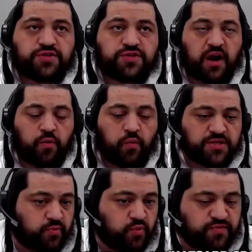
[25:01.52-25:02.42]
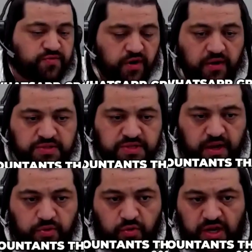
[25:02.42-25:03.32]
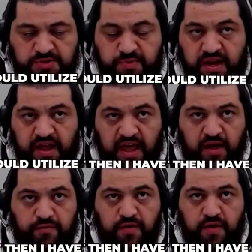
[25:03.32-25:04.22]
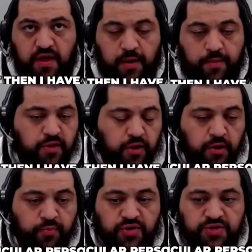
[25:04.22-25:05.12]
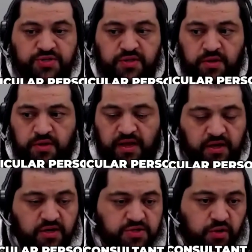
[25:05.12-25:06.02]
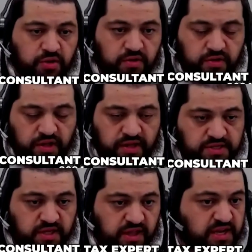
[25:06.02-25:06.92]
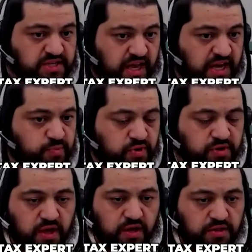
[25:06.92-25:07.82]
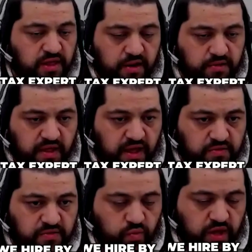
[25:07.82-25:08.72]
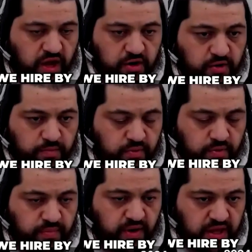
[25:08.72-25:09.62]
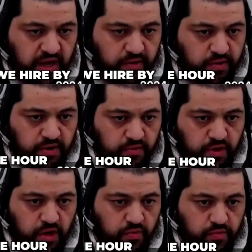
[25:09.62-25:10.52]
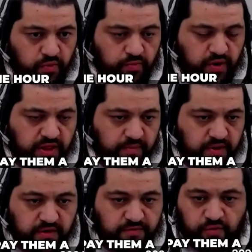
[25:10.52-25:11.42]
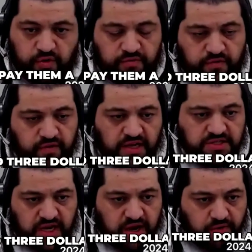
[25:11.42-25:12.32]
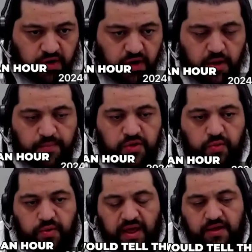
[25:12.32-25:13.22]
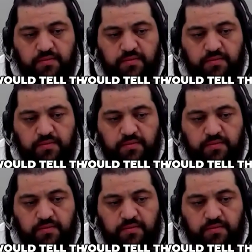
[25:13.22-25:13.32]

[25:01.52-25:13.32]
of course there are WhatsApp groups for accountants that I would utilize, but then I have a particular person, like a consultant, like a tax expert, that we hire by the hour. We pay them $450 an hour, but